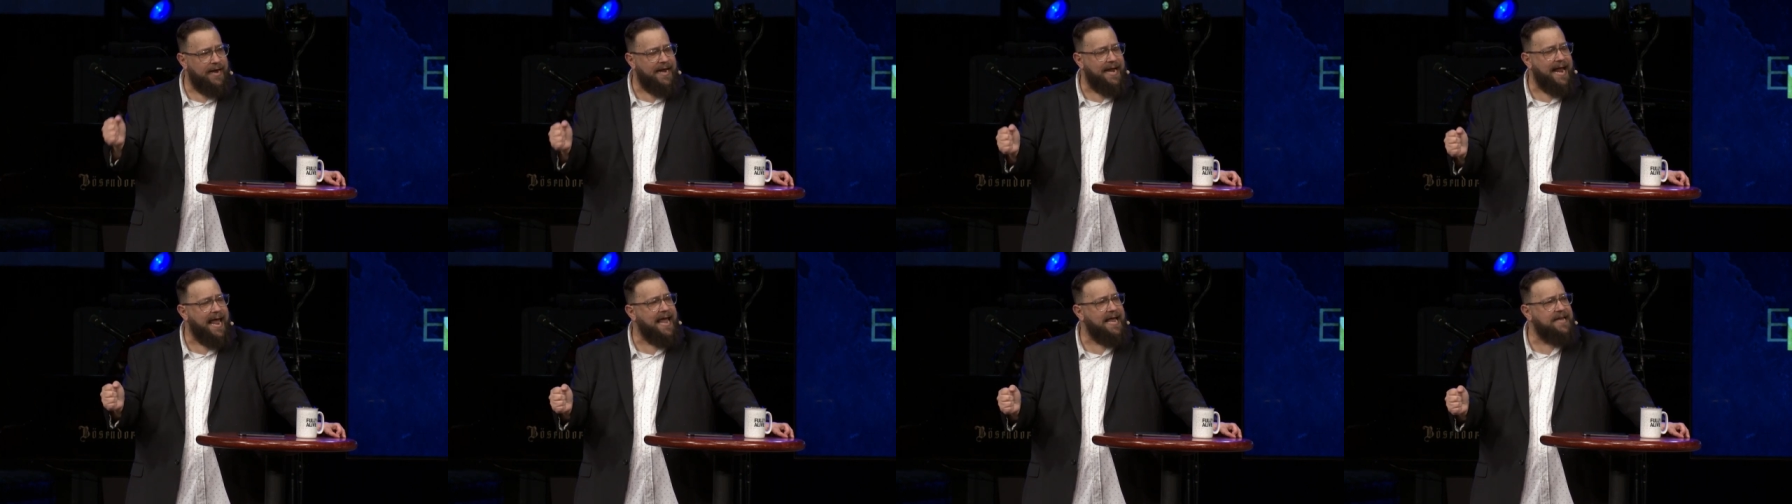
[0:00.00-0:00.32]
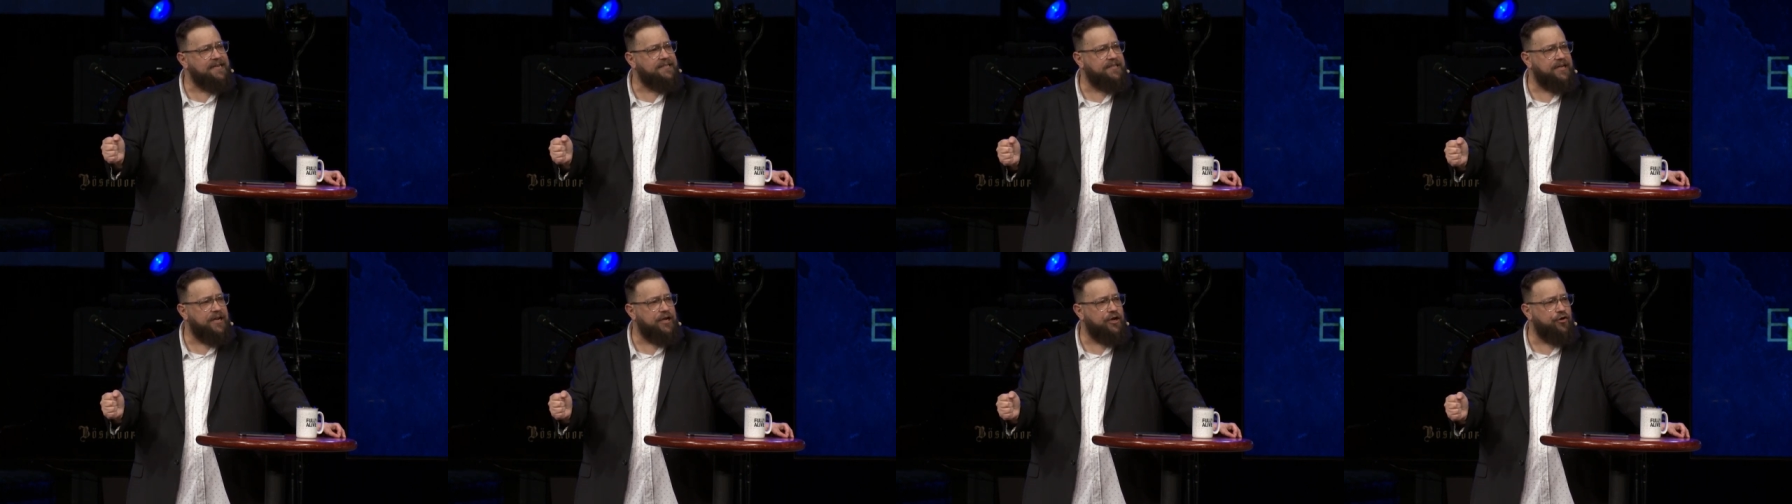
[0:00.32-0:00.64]

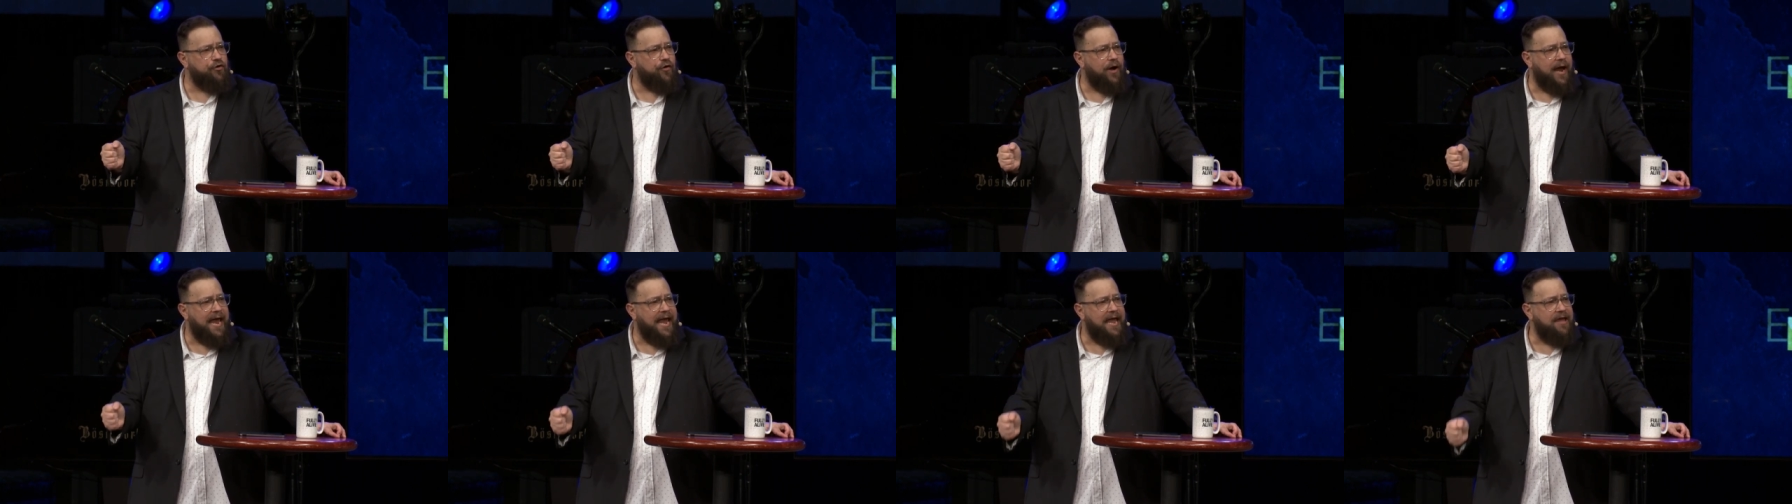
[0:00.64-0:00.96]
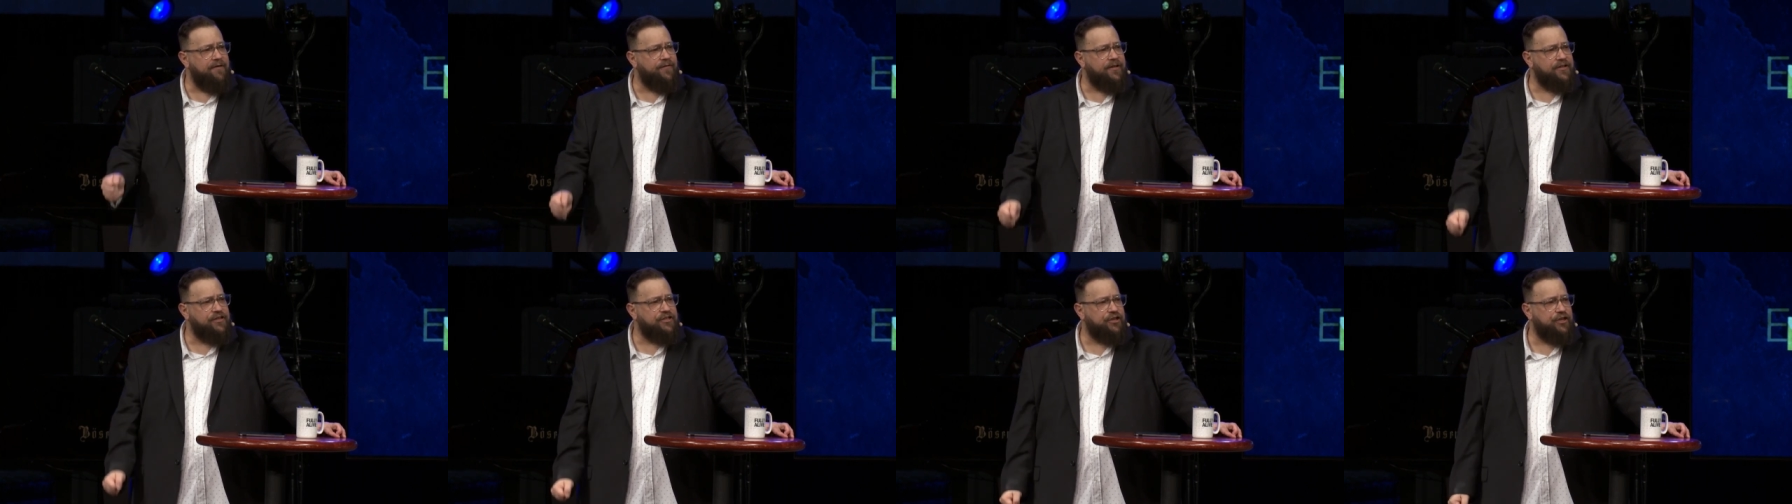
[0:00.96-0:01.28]
days in a
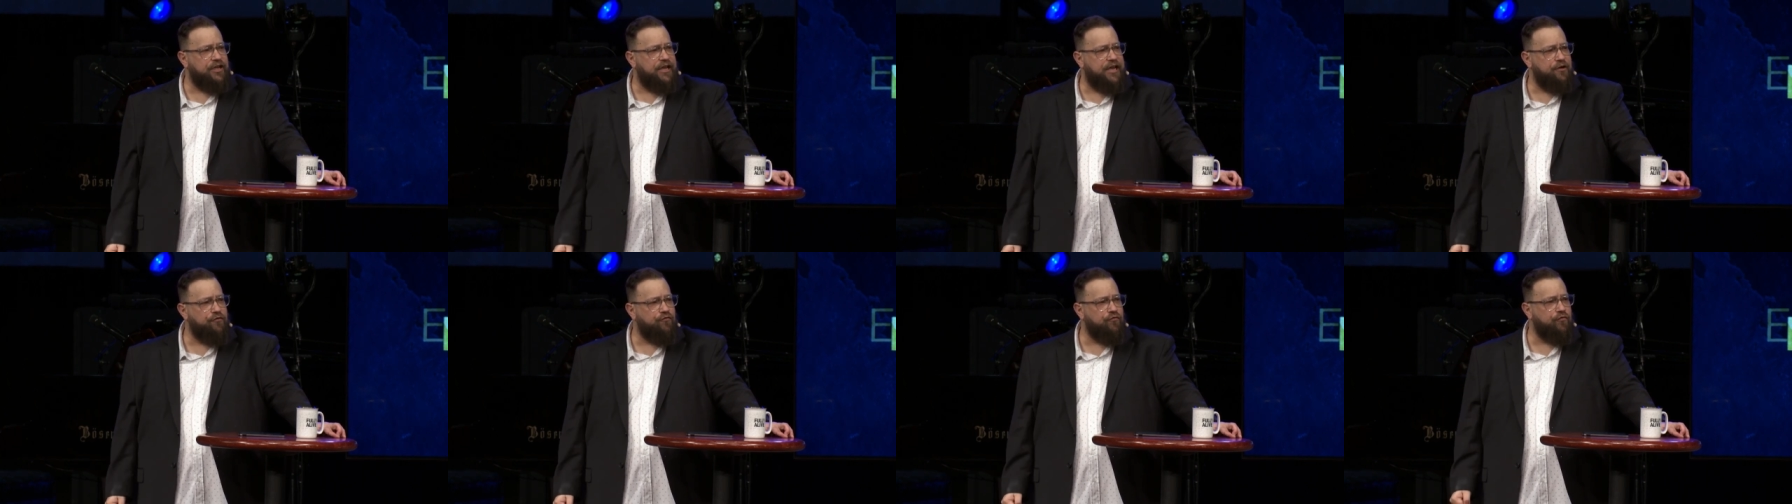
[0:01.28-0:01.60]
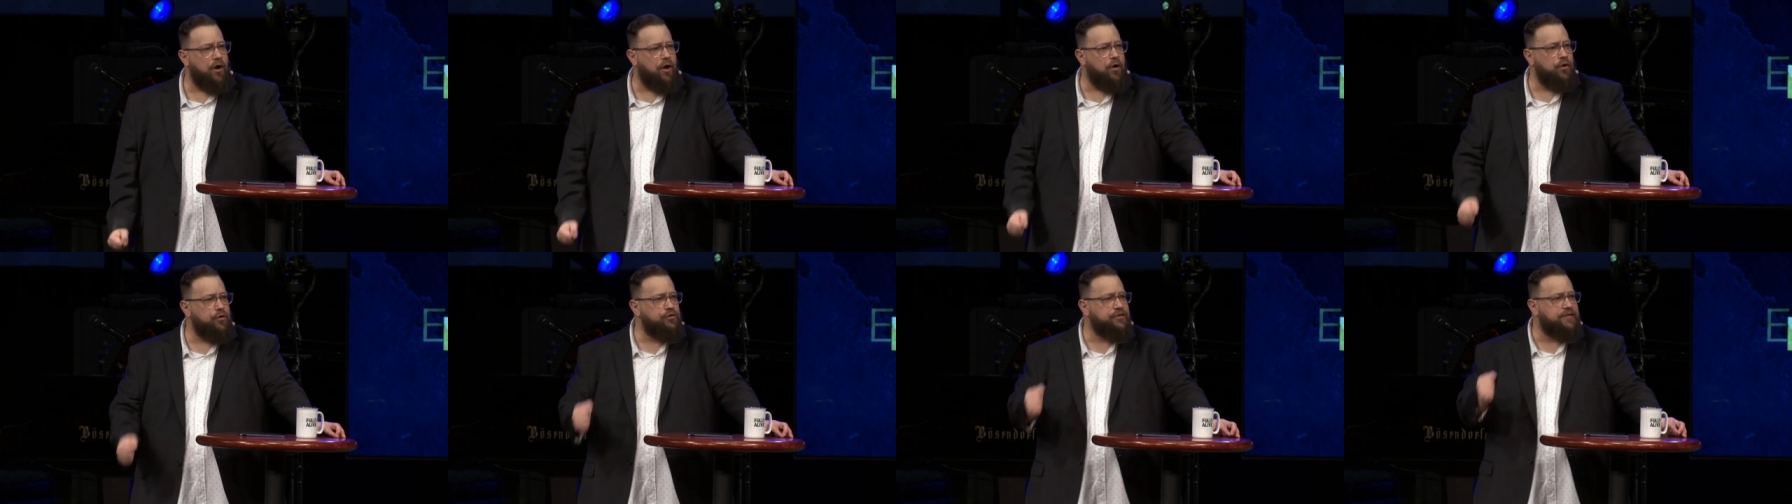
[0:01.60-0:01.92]
grave until he
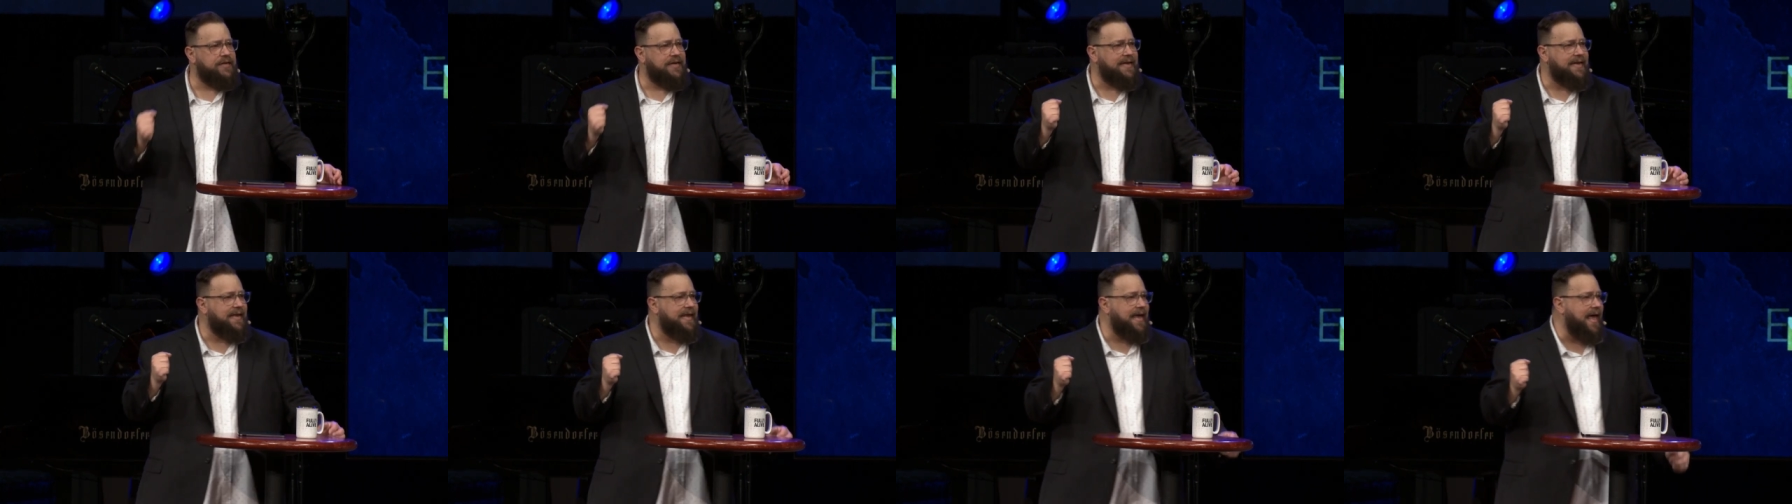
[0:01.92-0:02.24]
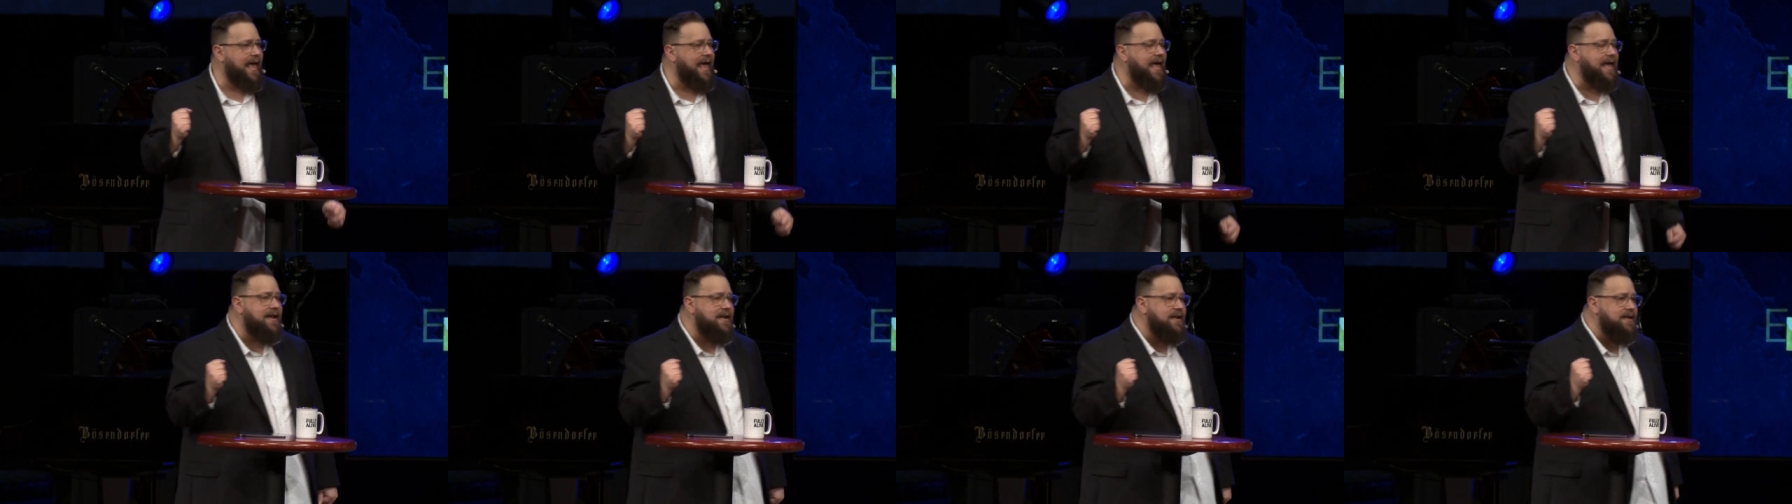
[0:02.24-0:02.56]
rose
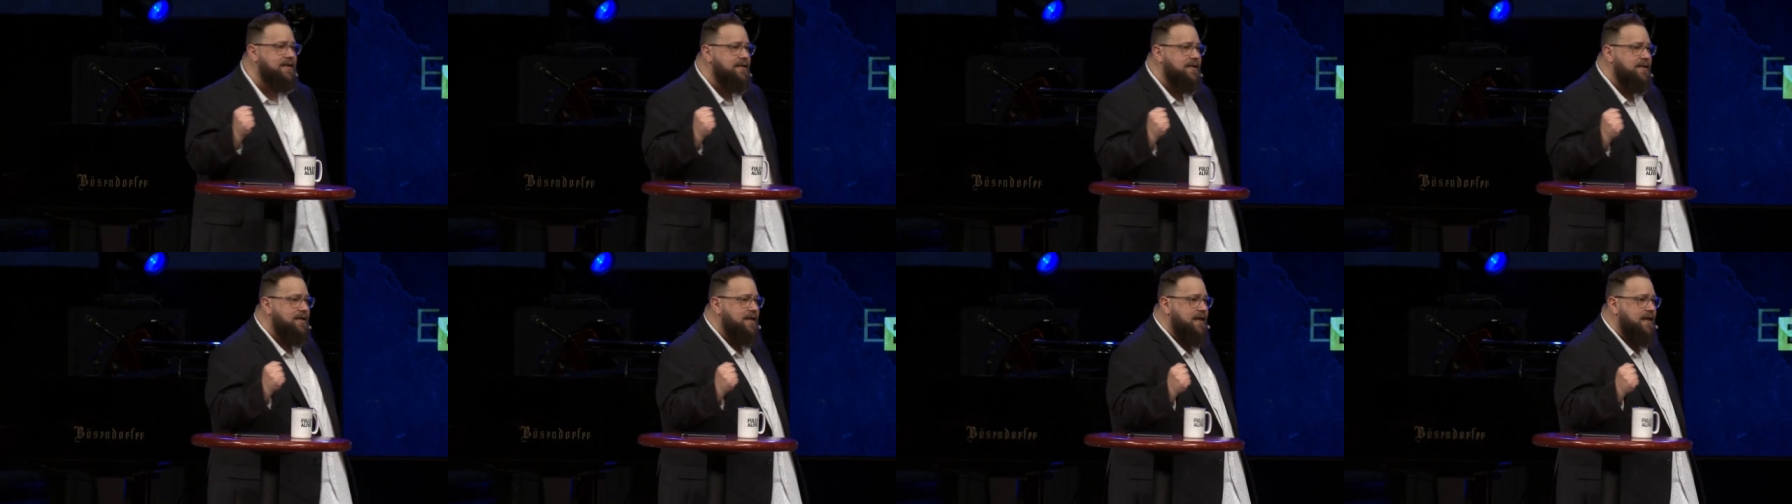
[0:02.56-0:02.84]
again